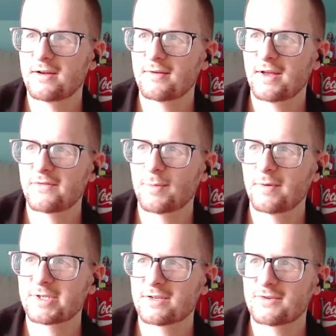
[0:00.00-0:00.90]
after
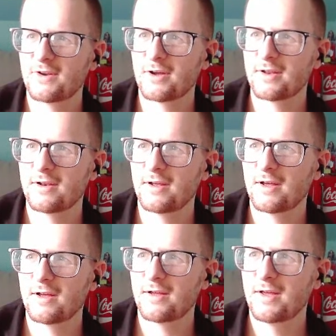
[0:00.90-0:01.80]
promising to not.
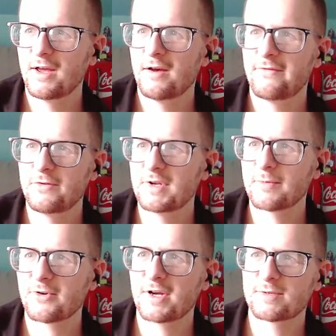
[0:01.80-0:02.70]
Few
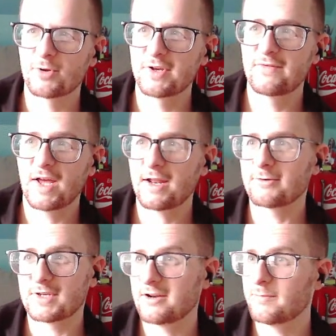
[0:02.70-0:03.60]
Democrats believe that
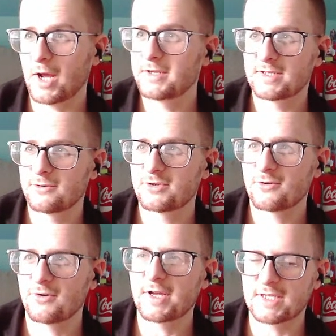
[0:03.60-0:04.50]
outside of Biden's inner
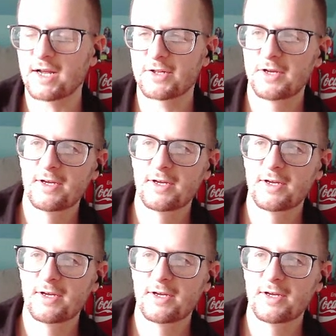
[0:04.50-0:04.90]
circle. Exactly.